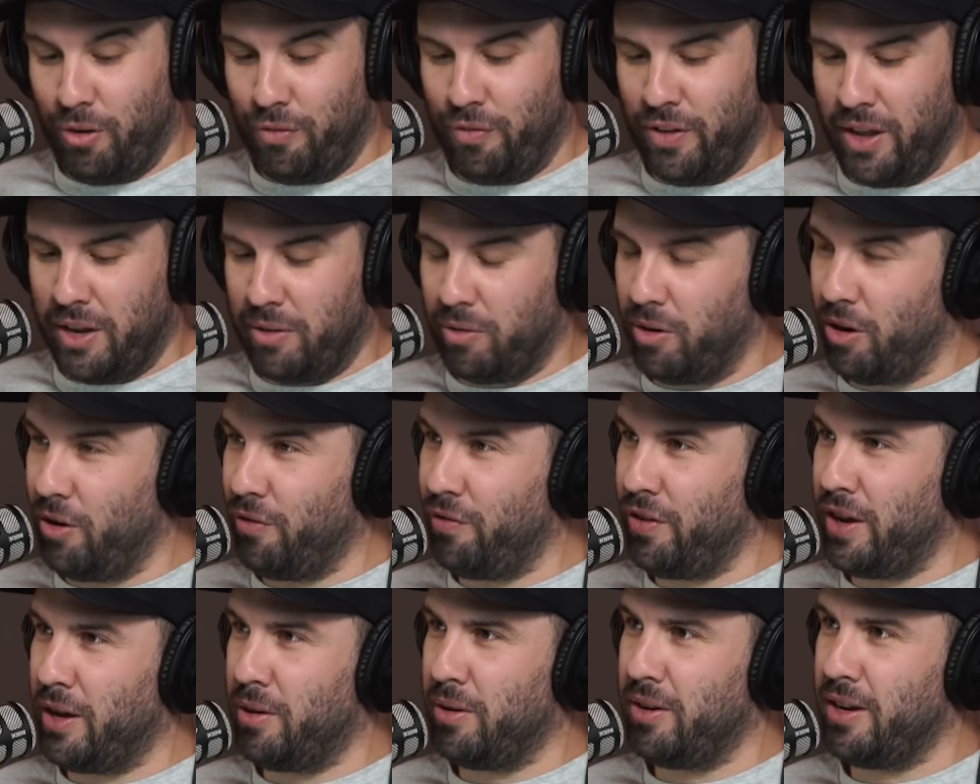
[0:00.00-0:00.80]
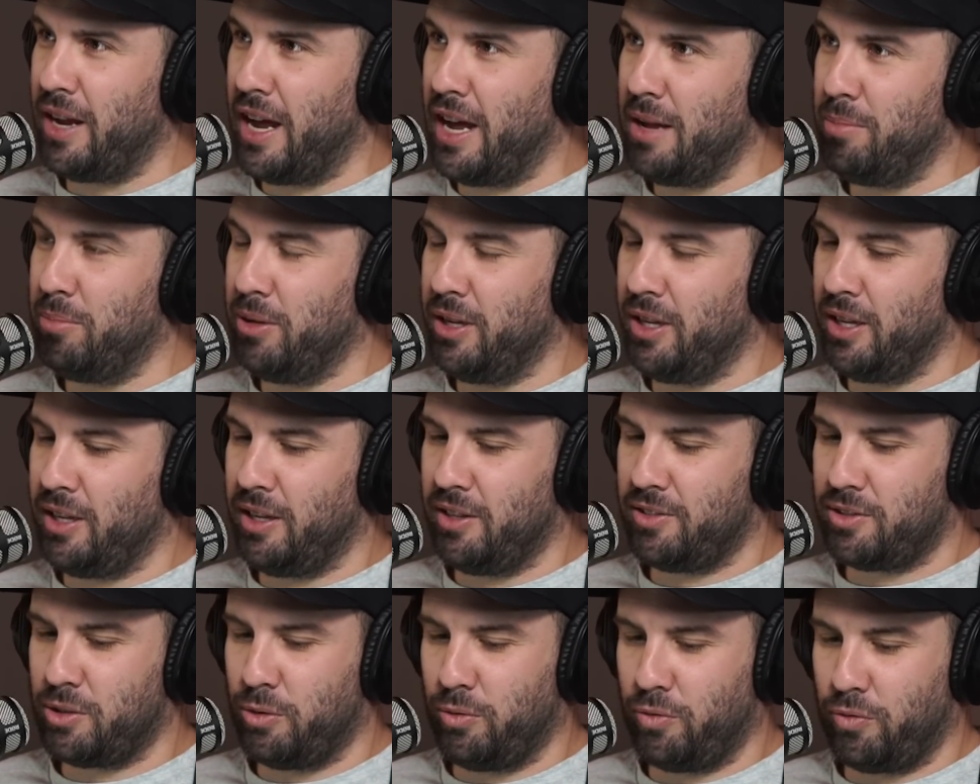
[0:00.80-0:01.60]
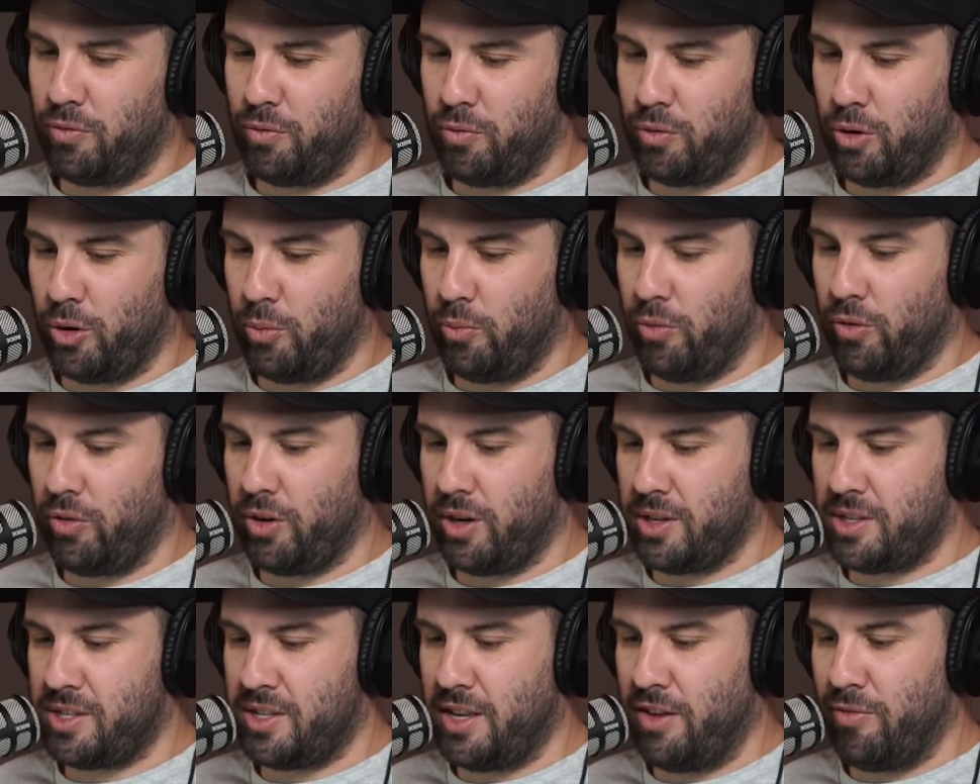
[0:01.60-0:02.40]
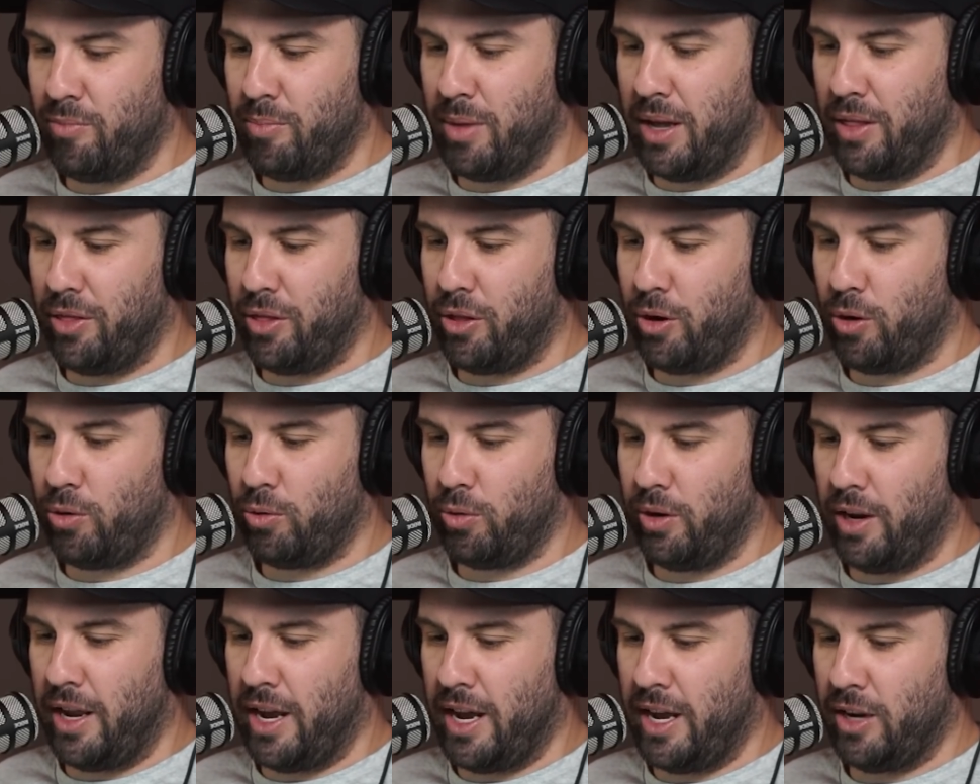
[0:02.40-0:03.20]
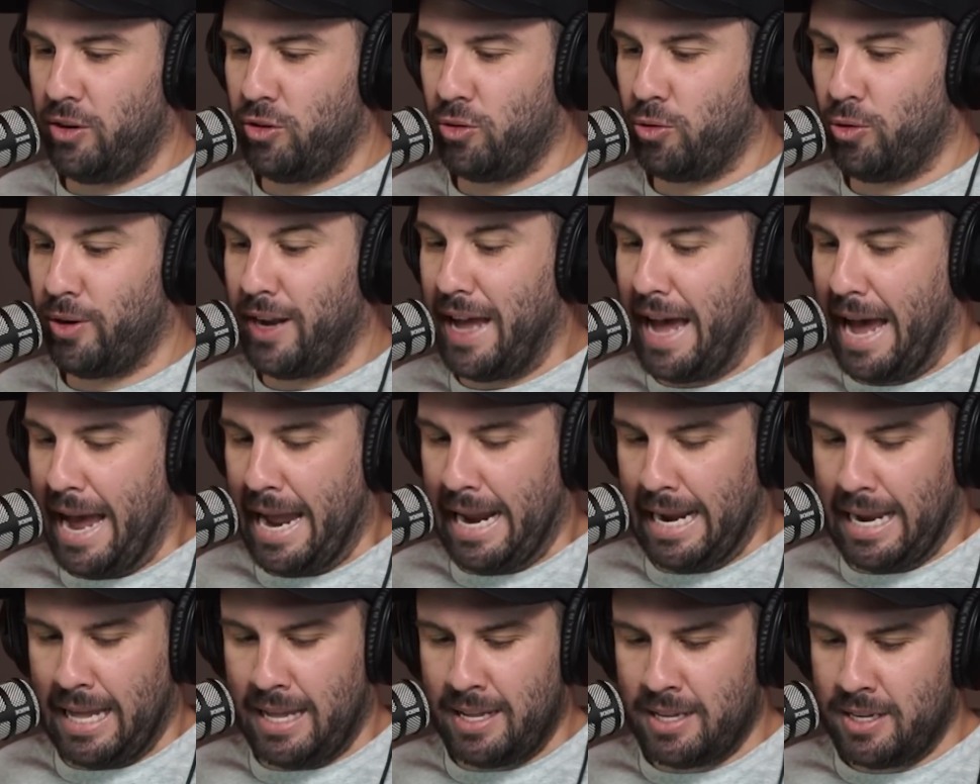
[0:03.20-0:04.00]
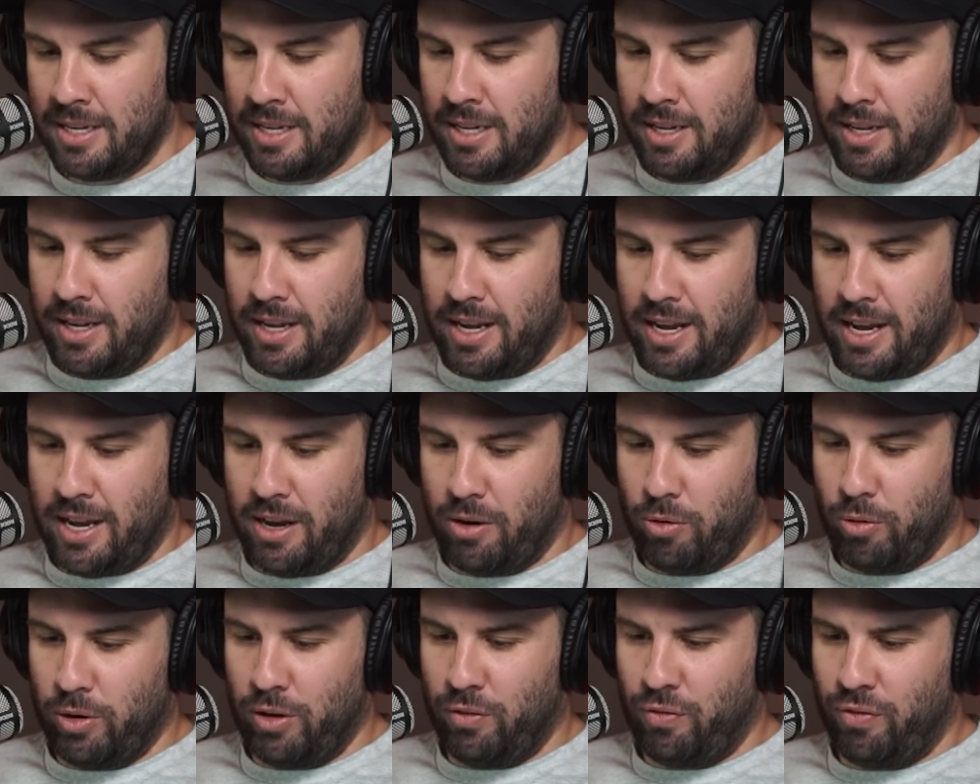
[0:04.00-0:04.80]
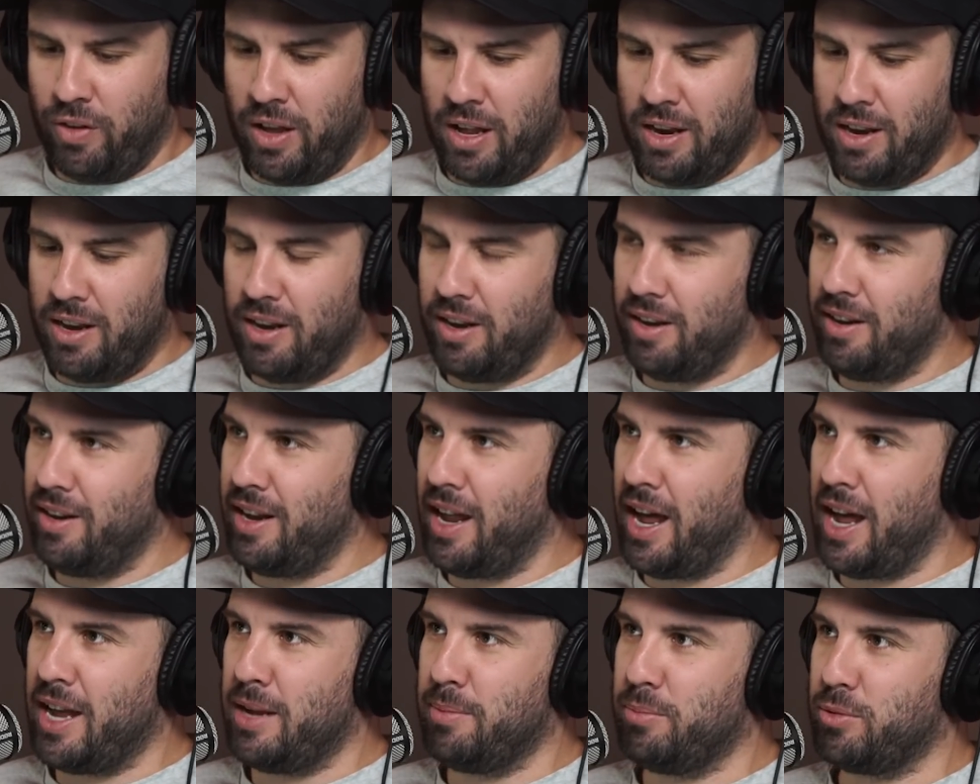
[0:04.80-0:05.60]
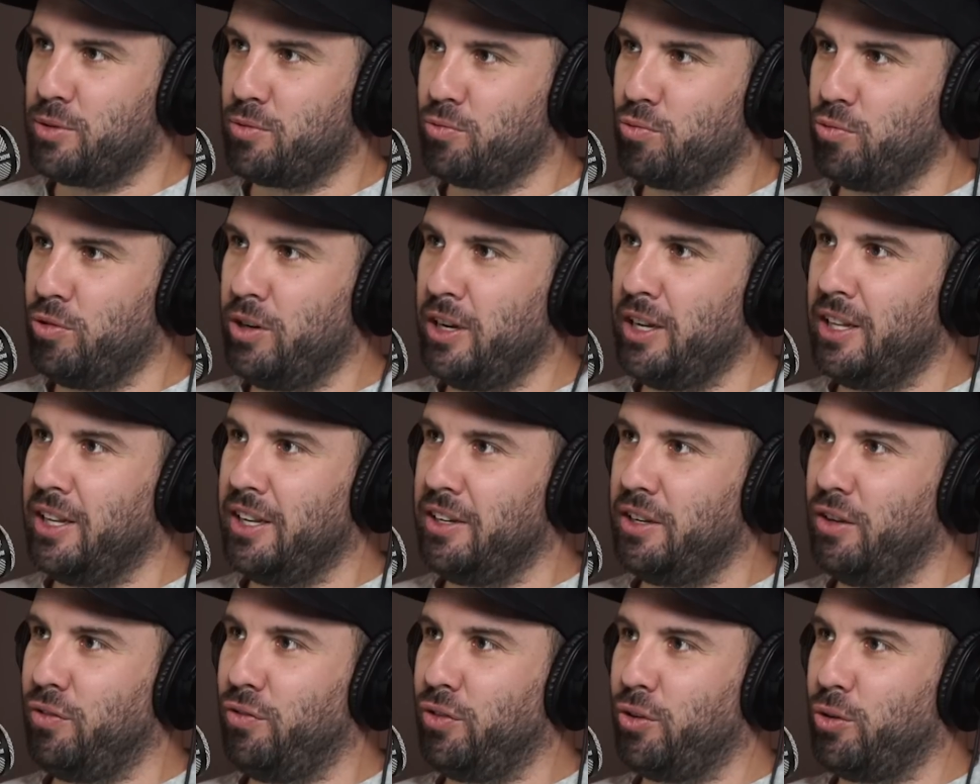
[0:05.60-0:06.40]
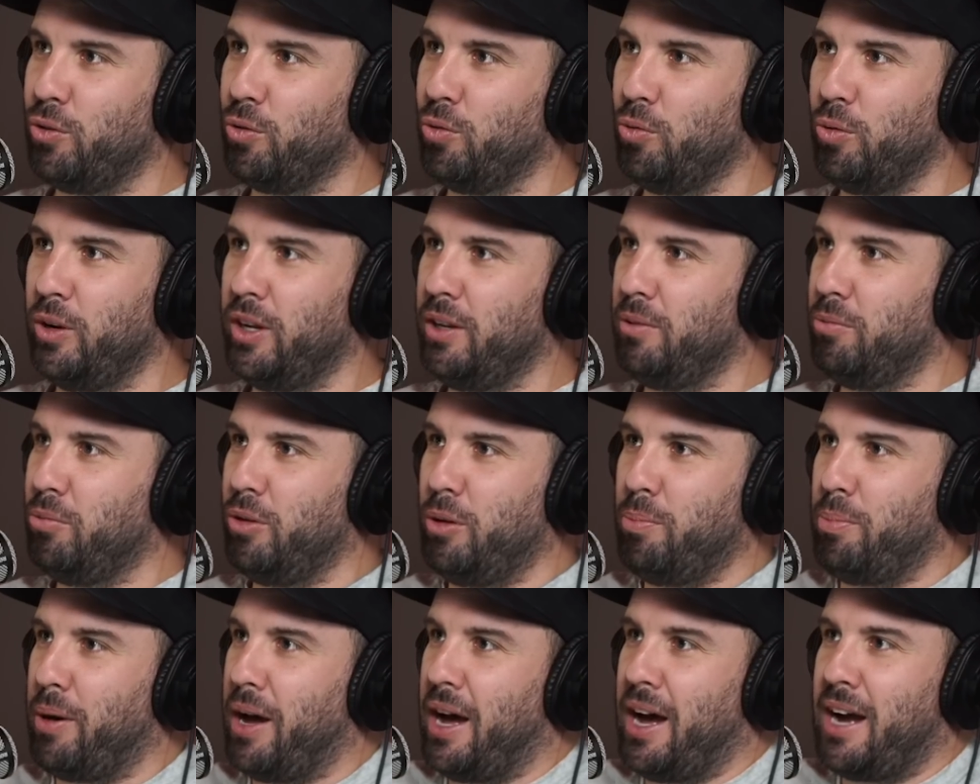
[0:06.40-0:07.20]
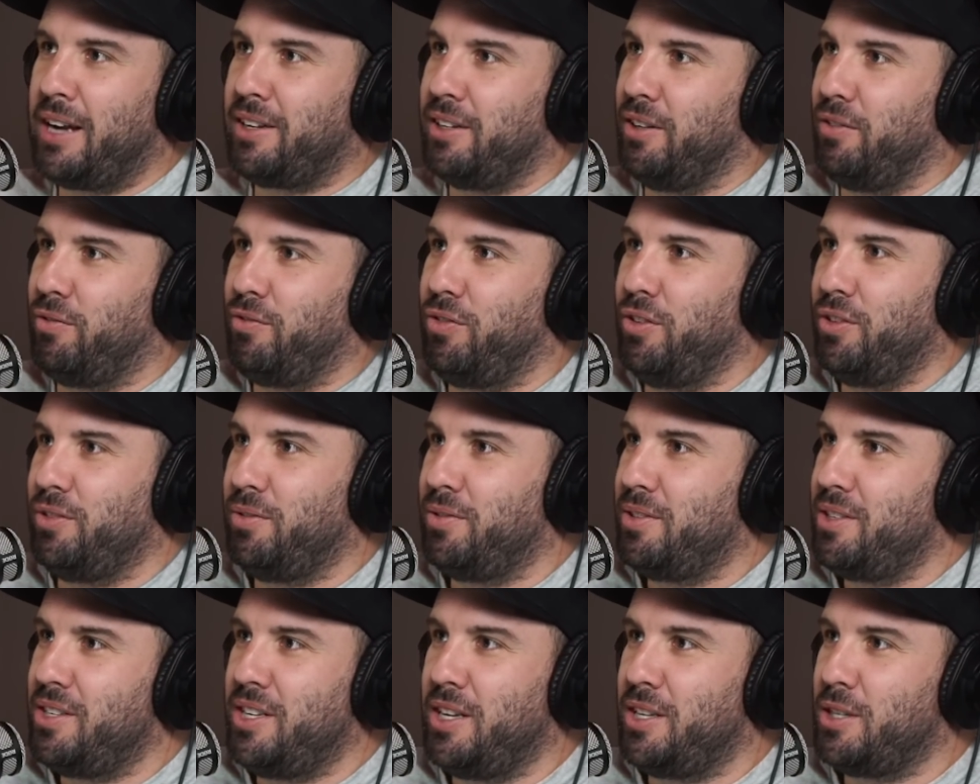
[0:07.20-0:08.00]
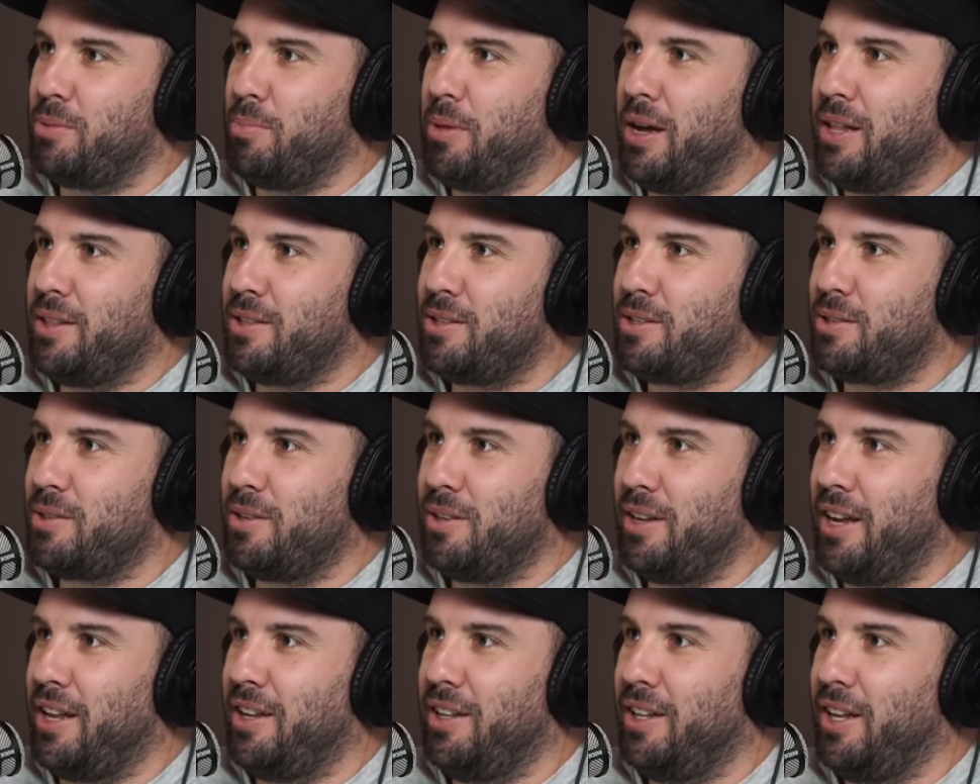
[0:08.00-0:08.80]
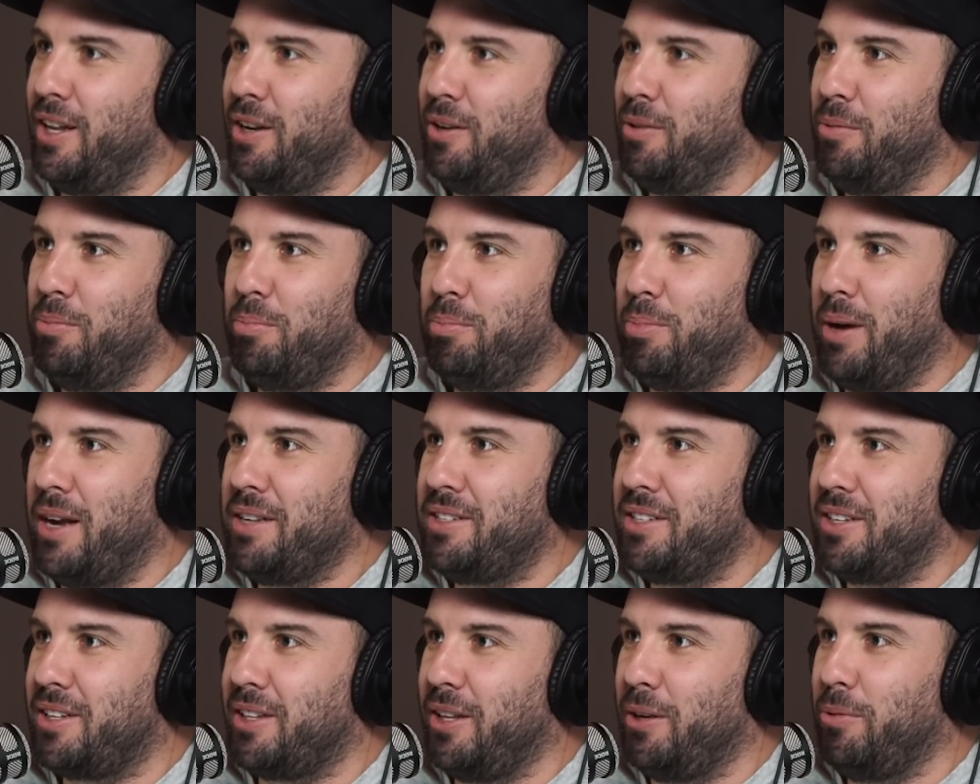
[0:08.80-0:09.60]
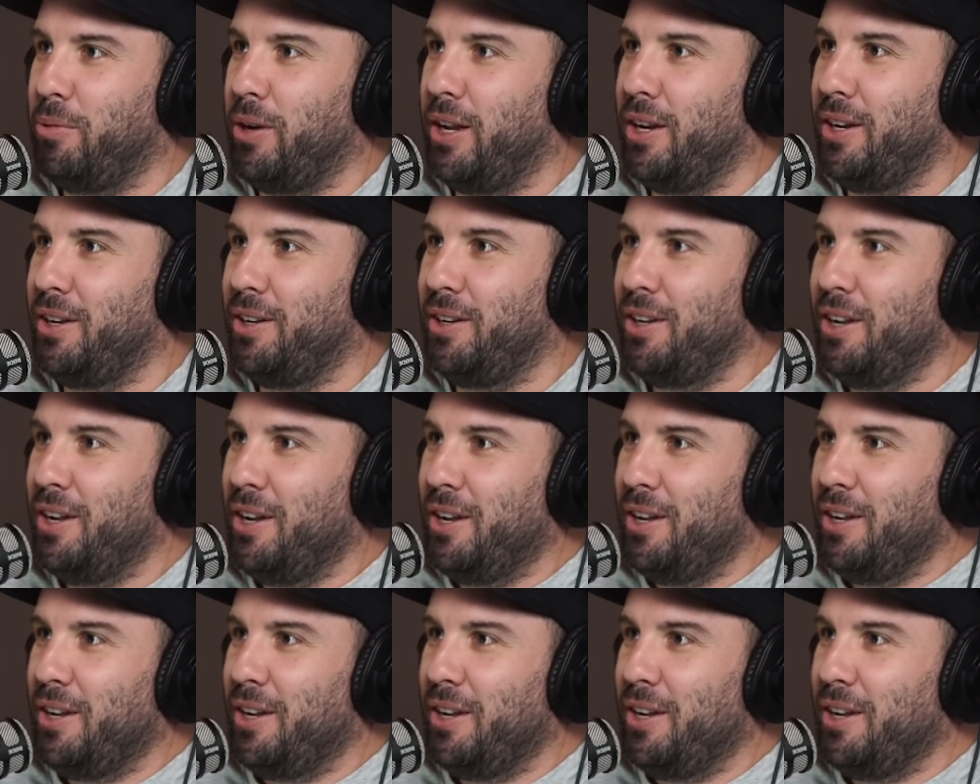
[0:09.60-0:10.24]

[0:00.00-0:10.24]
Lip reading: I found naming. So we've got a 7-month-old daughter, Ayla. We found names really difficult. We parked it for 6 months, and then basically when